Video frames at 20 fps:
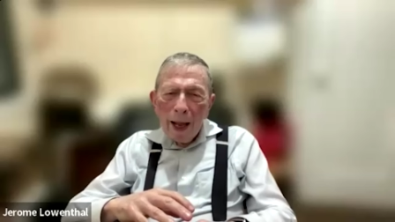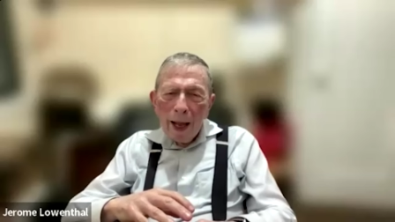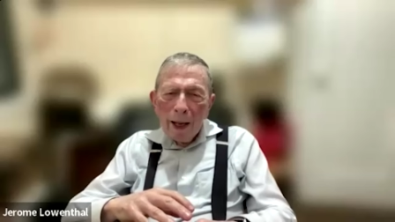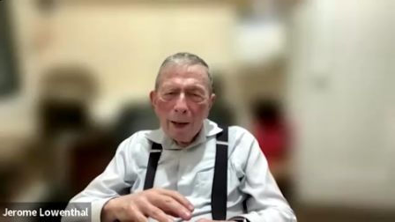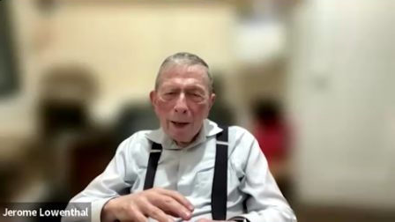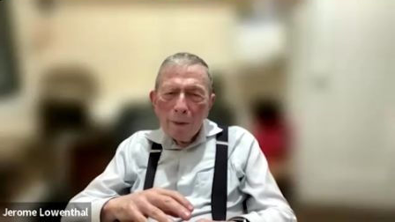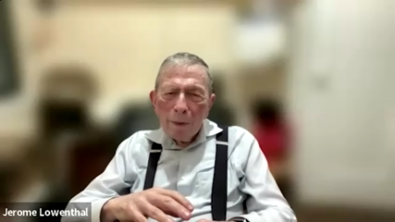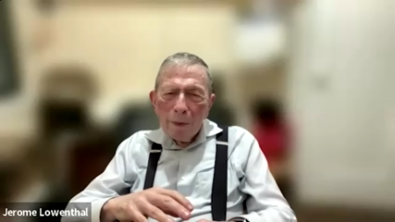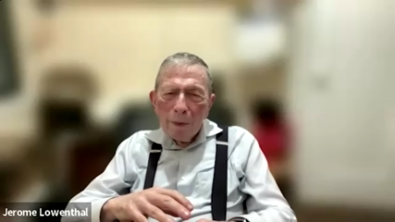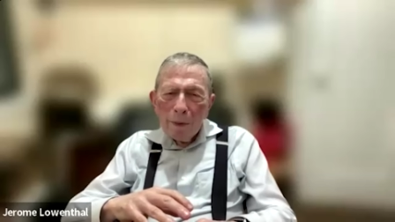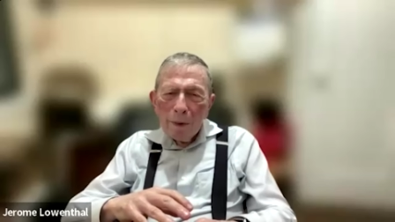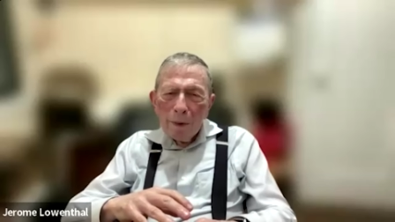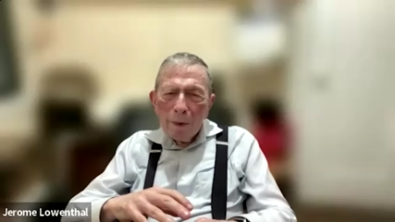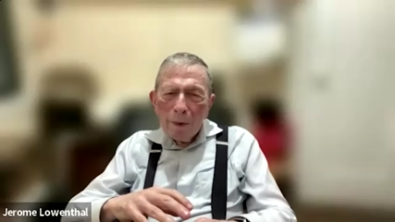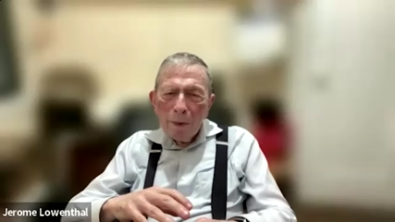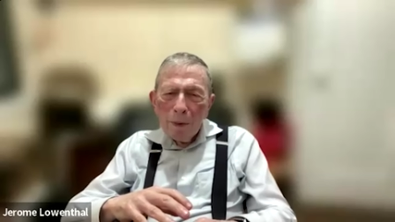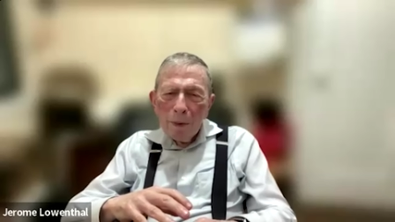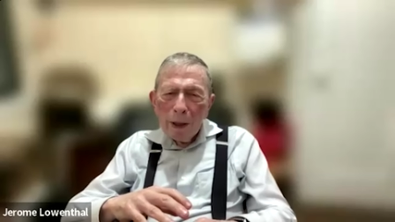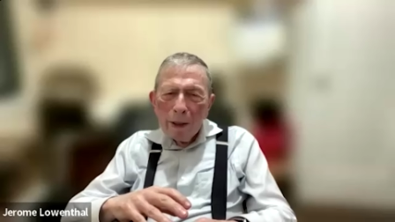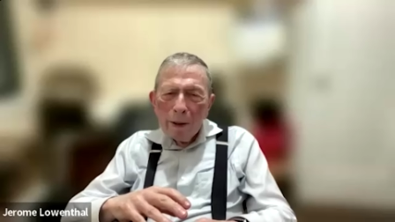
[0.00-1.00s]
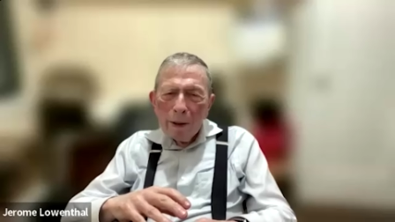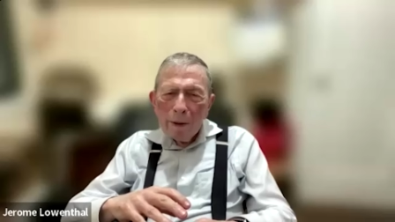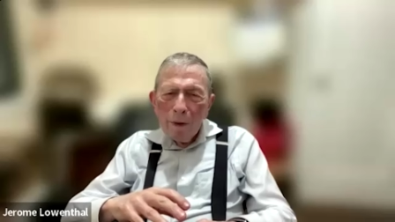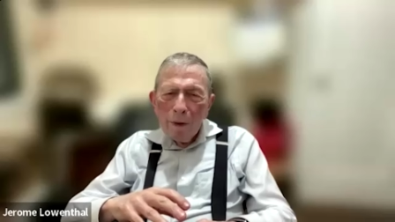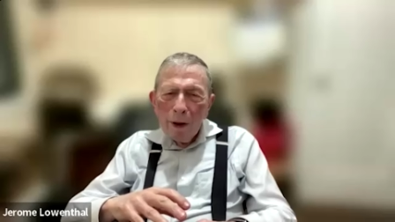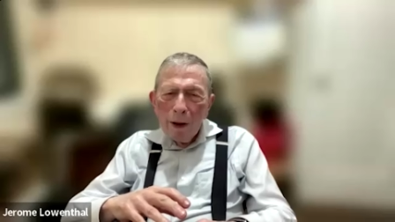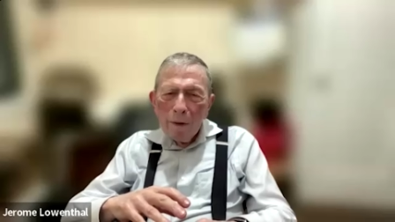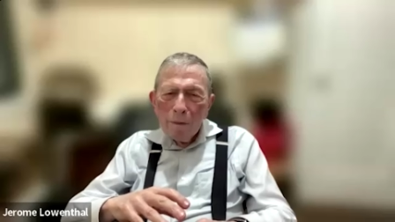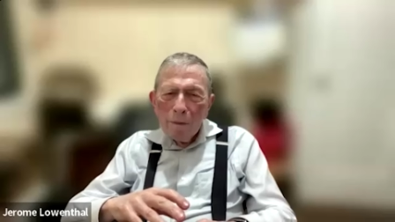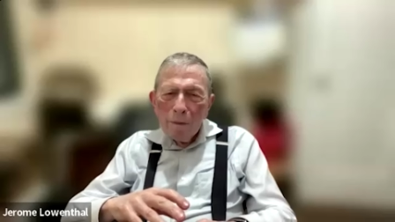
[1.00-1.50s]
And what
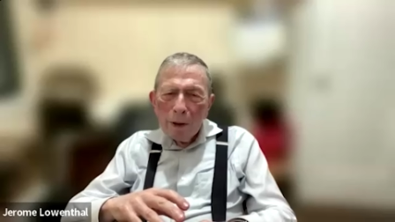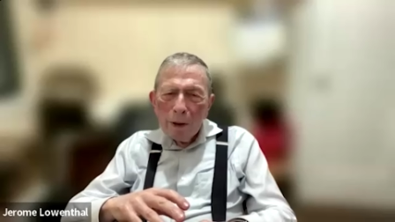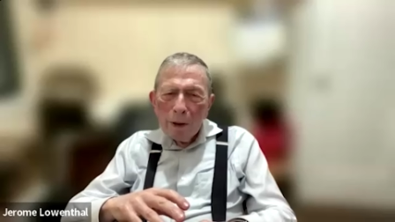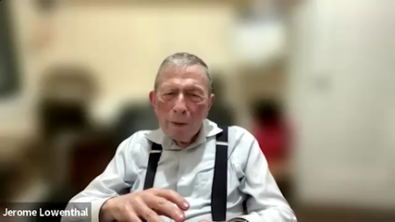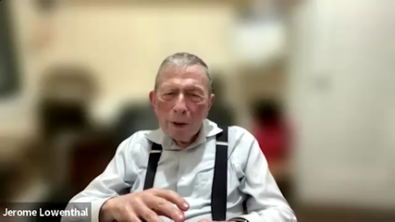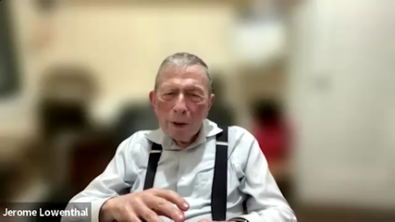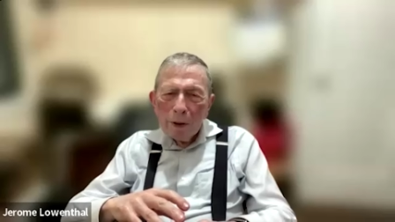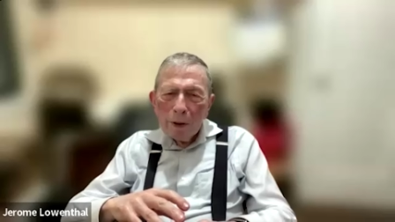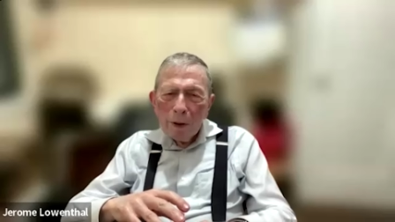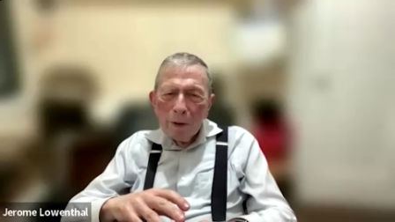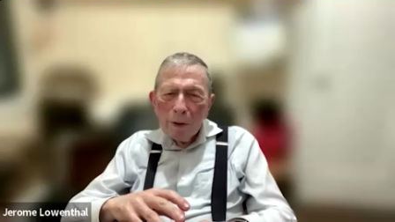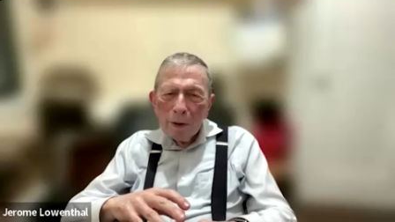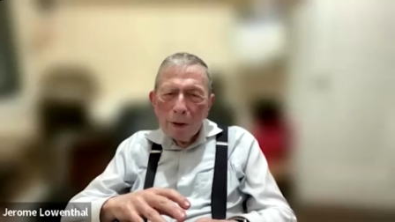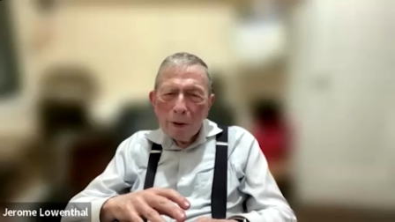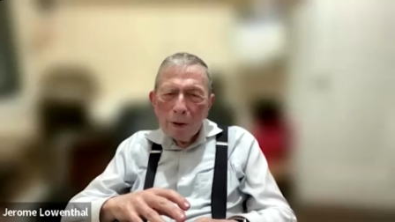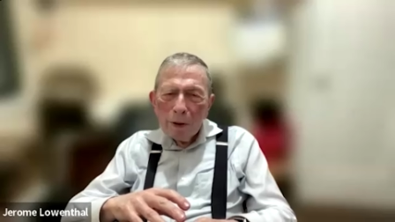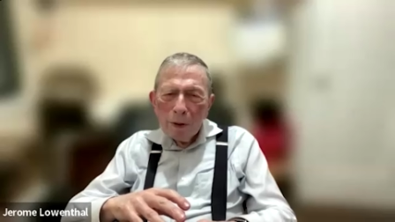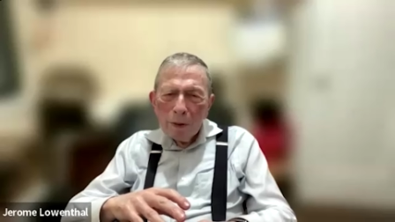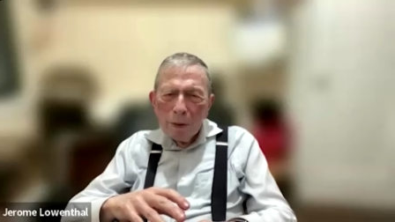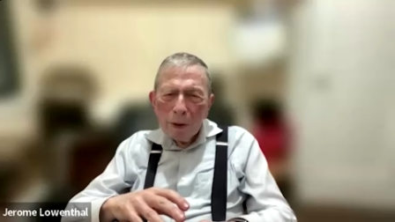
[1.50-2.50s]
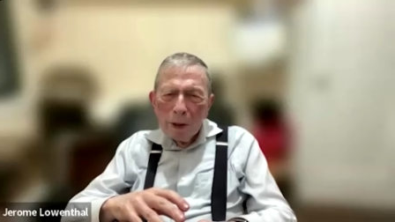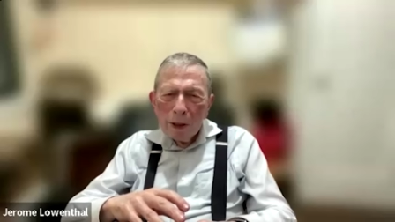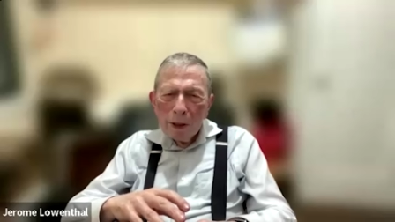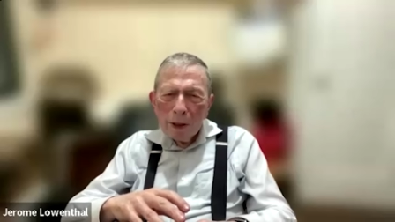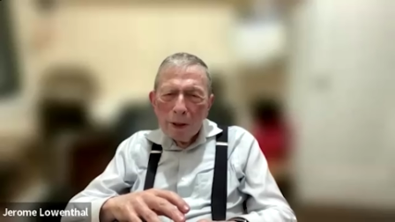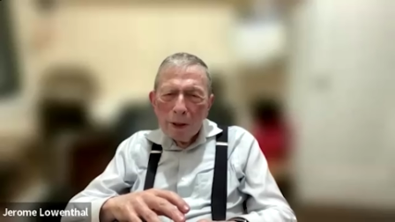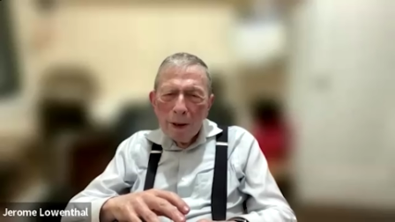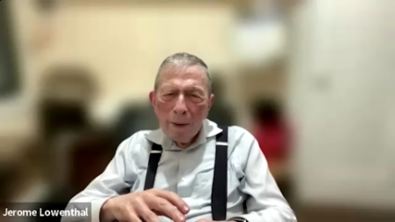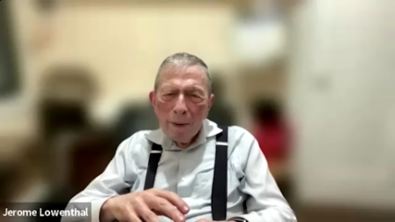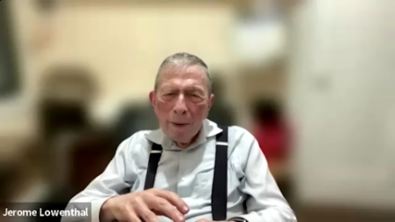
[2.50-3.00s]
involved me was only 2
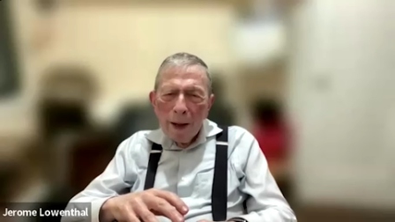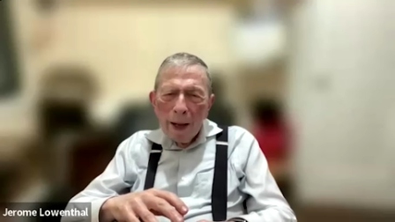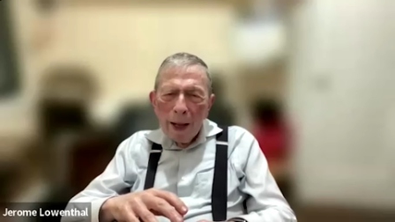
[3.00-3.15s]
weeks,